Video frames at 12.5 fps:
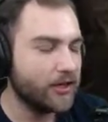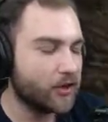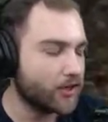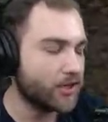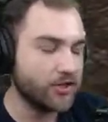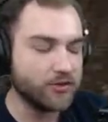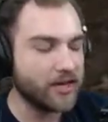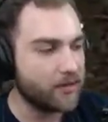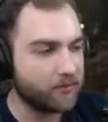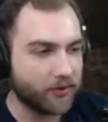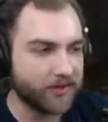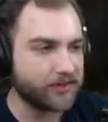the New Game
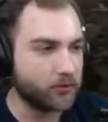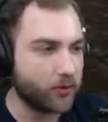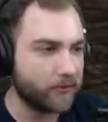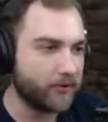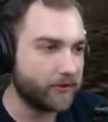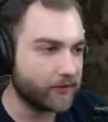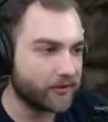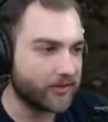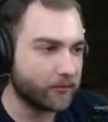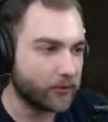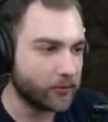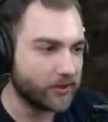Plus equivalent for
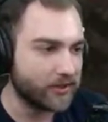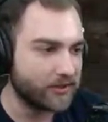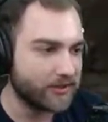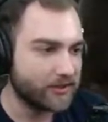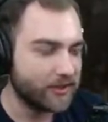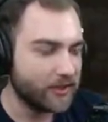Separate Ways.